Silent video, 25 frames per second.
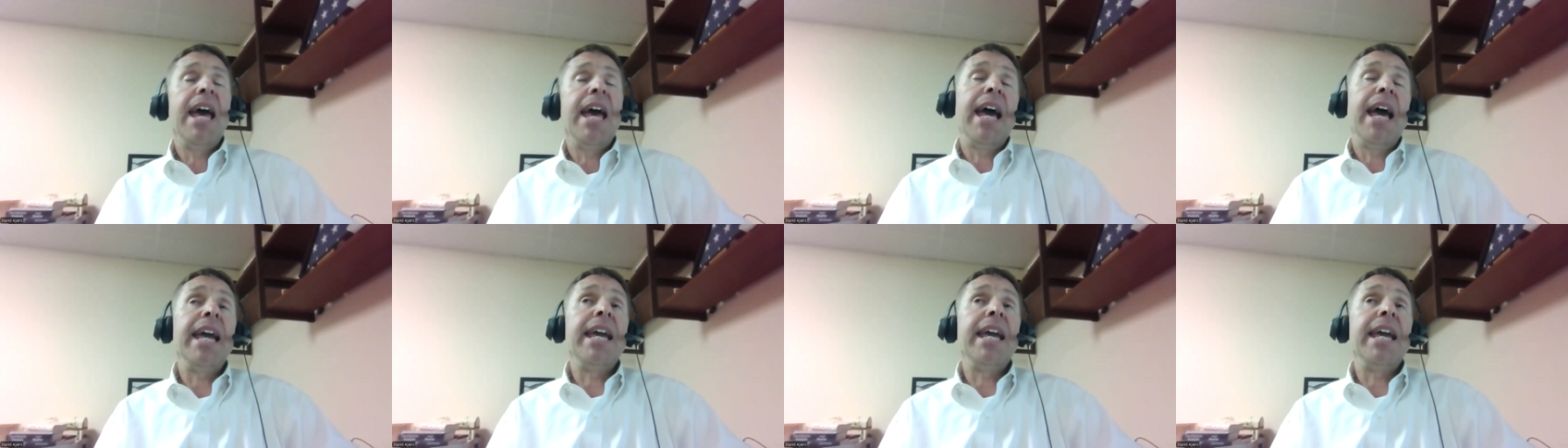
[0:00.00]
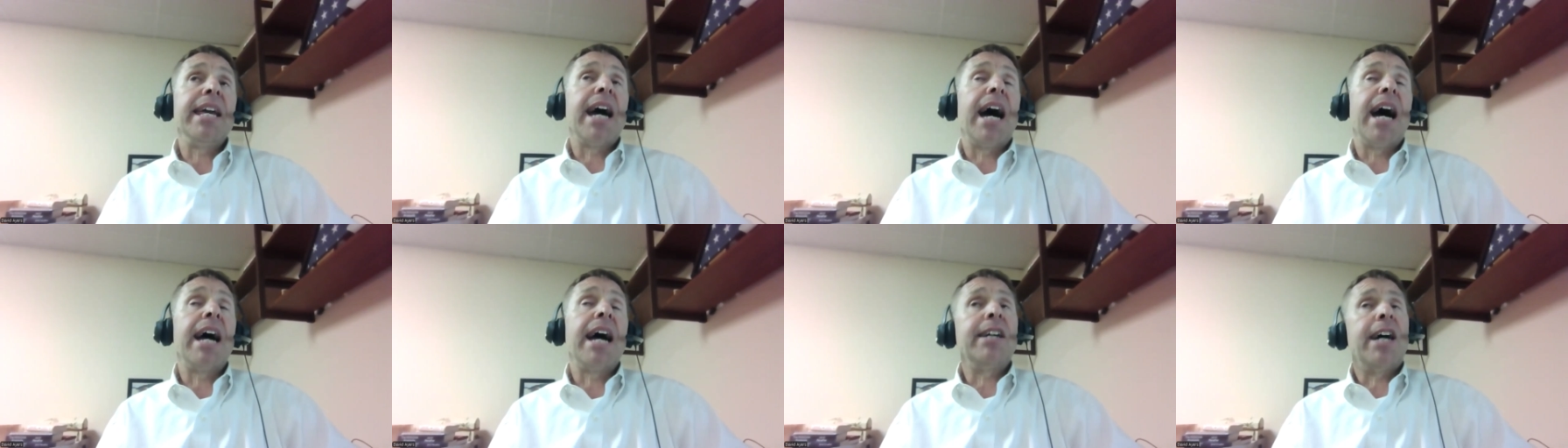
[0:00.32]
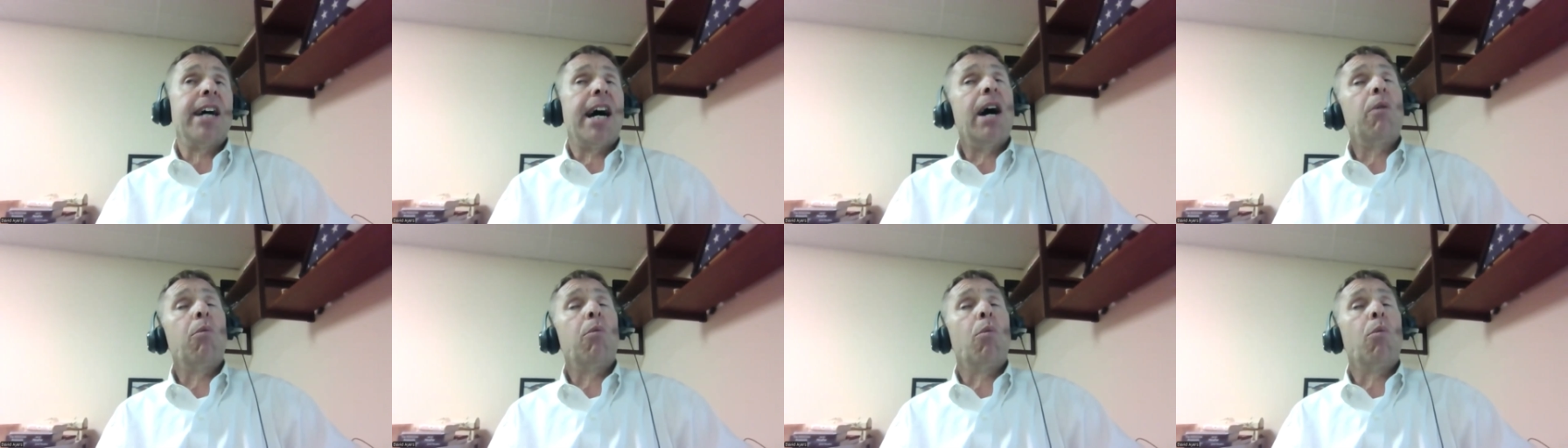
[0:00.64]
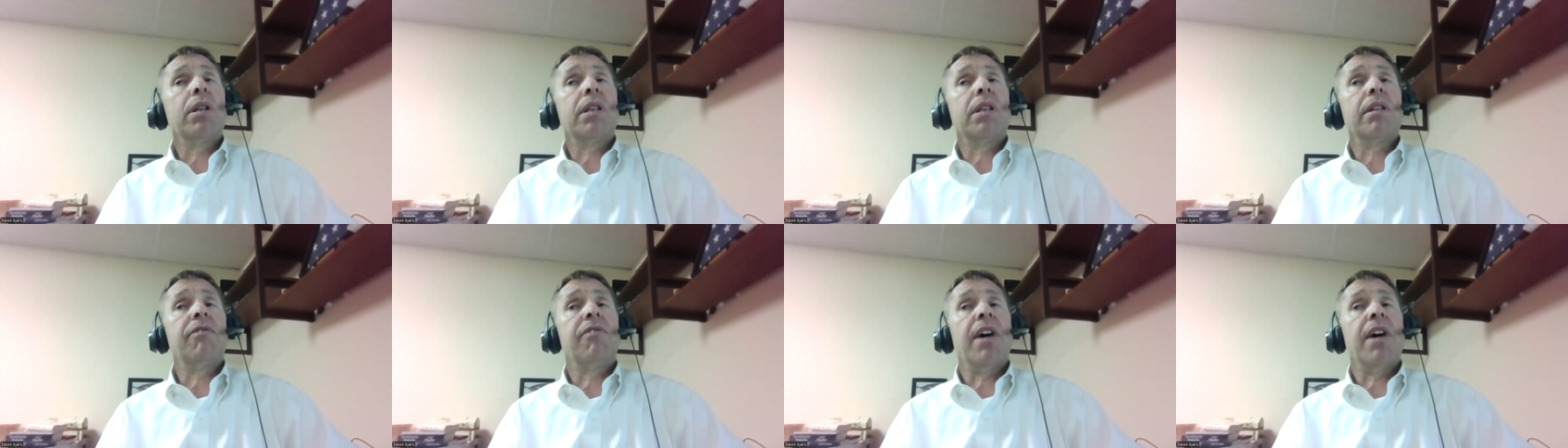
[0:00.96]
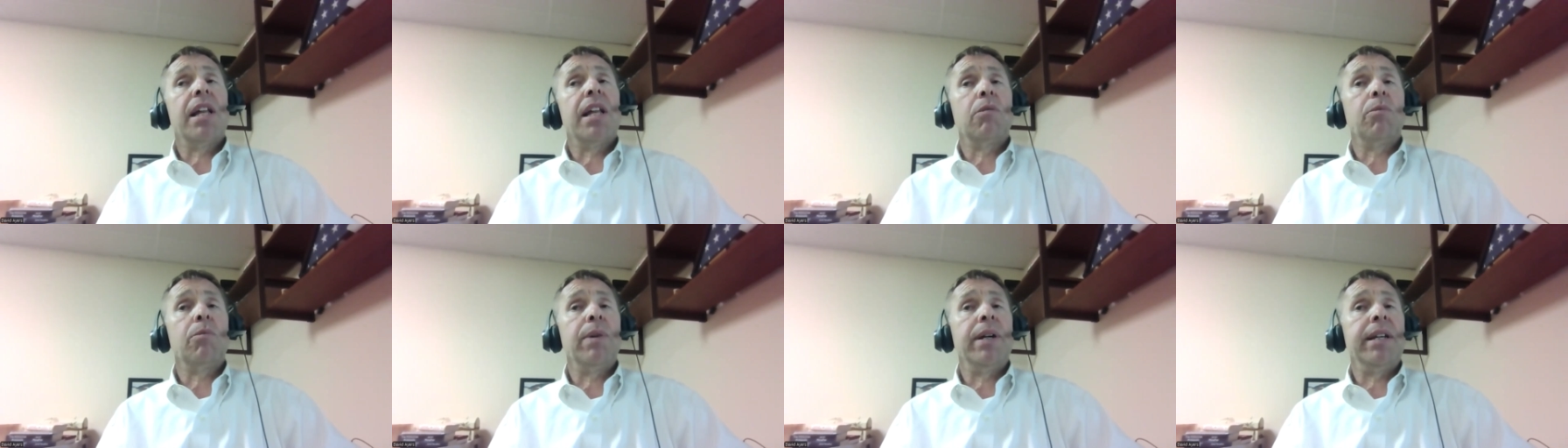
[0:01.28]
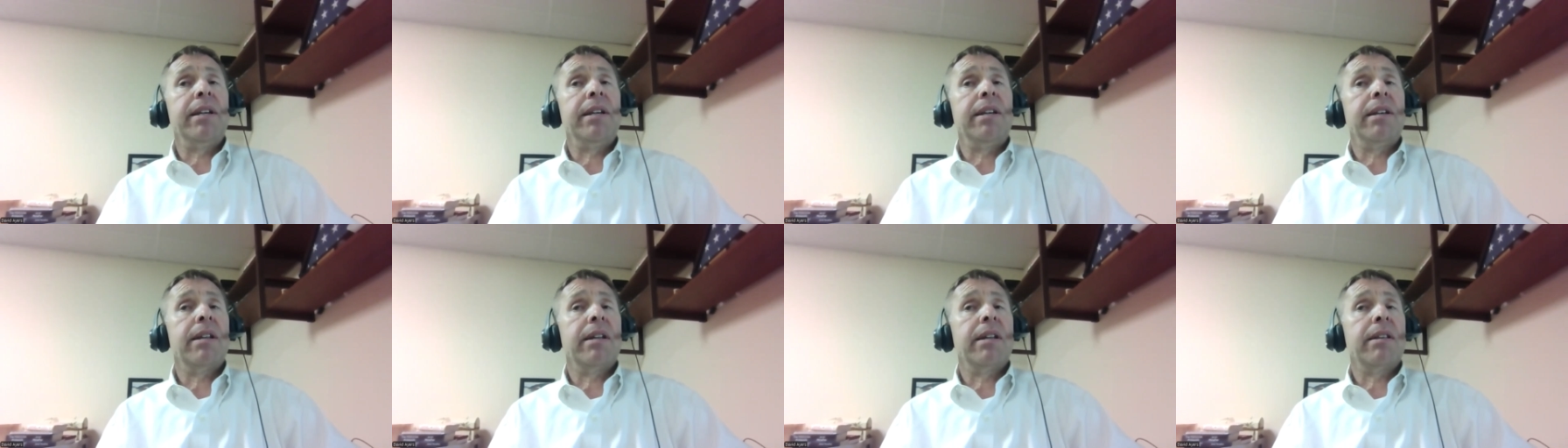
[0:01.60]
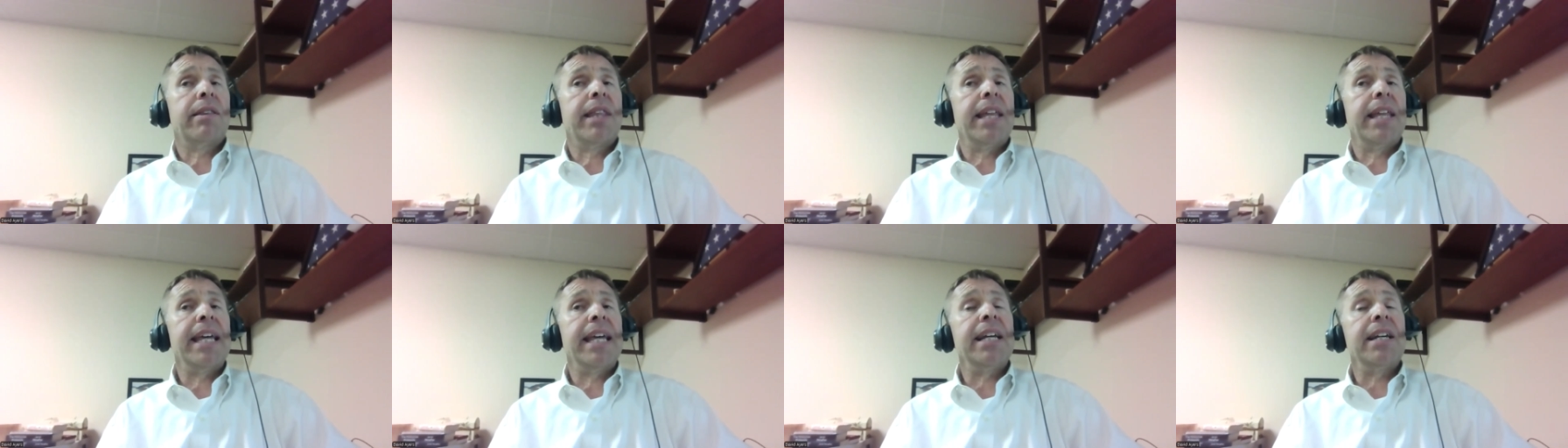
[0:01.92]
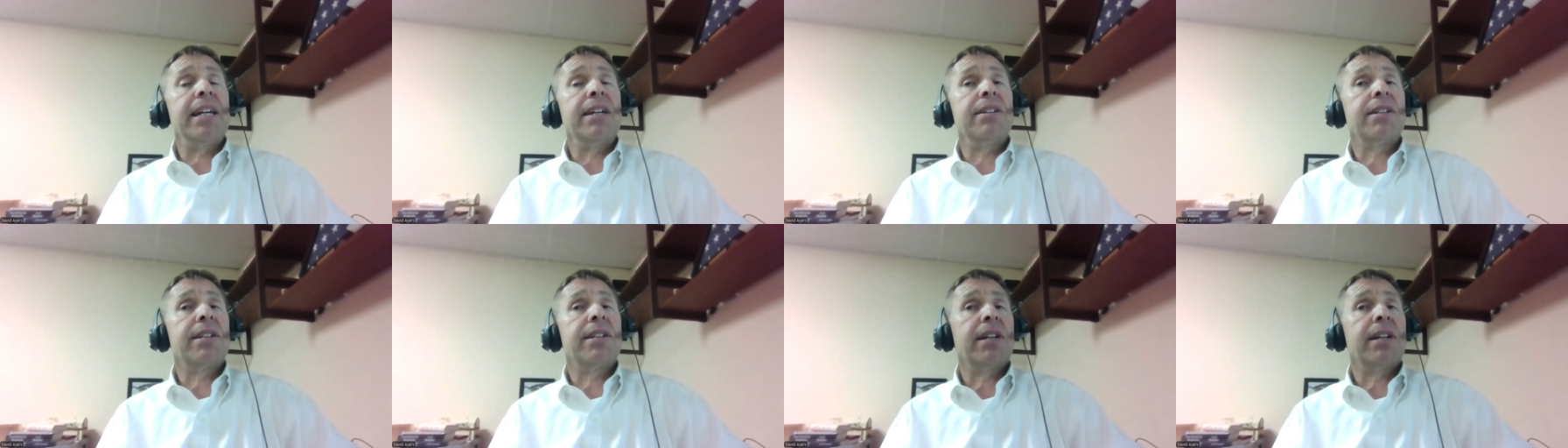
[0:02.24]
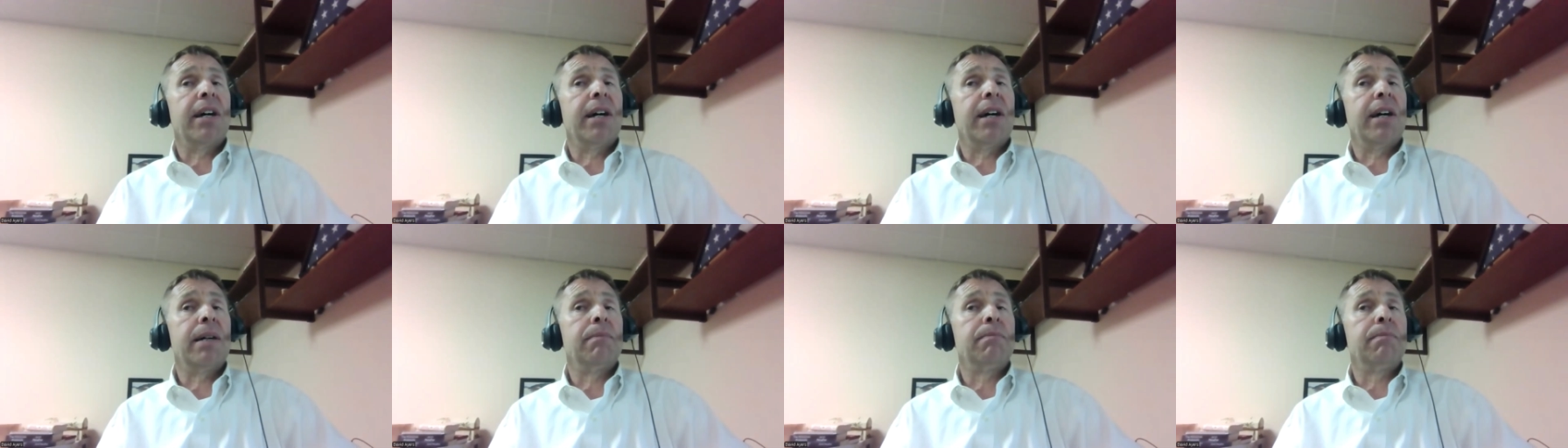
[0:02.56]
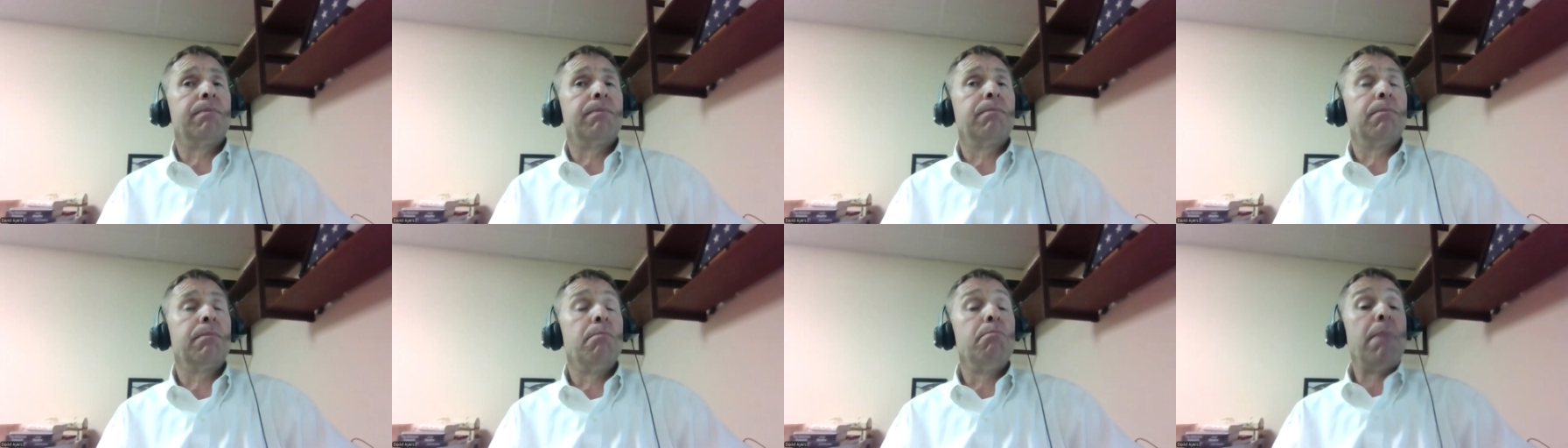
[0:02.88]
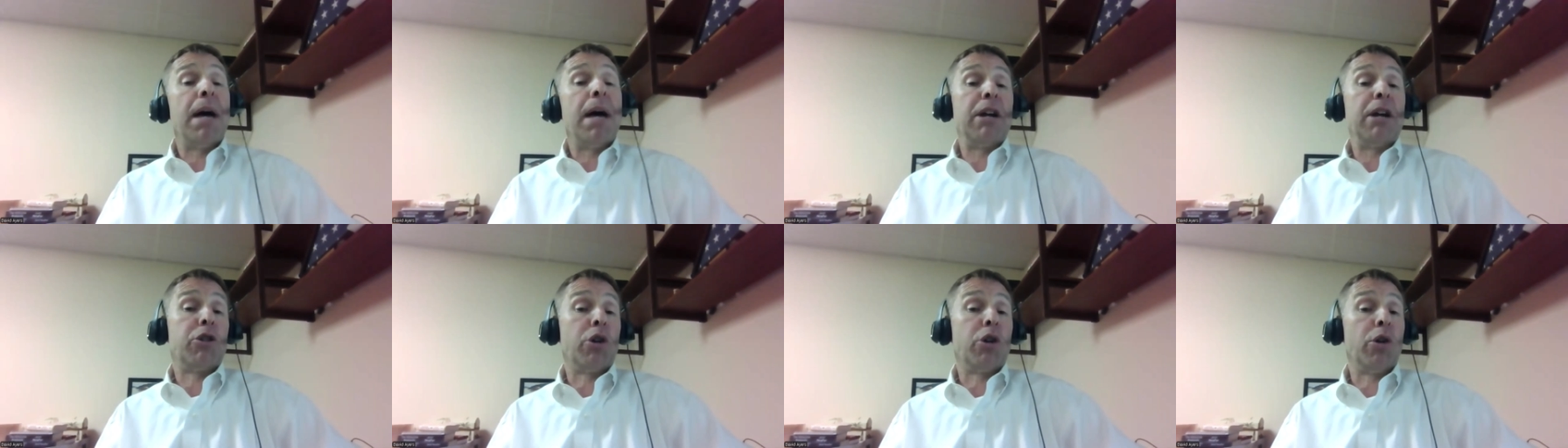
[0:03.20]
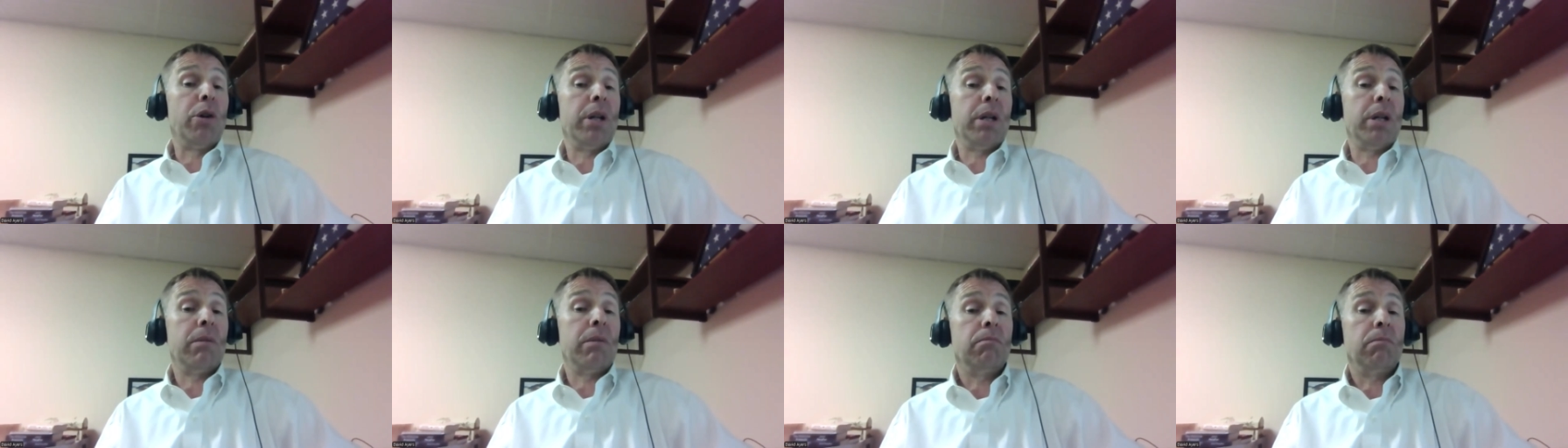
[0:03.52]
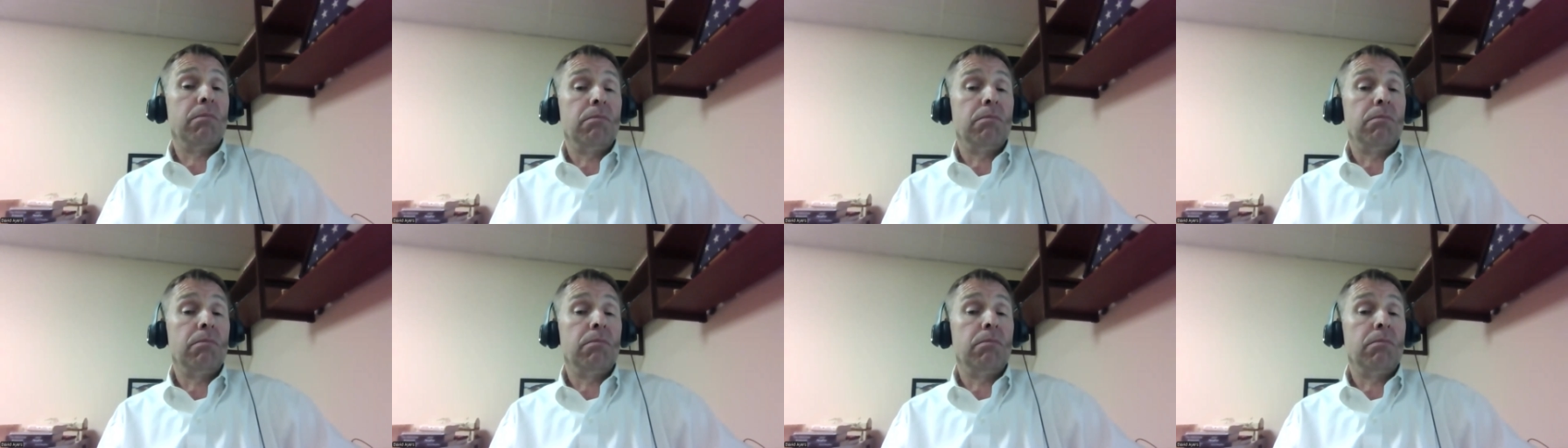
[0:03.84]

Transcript: hey, I want the following things measured,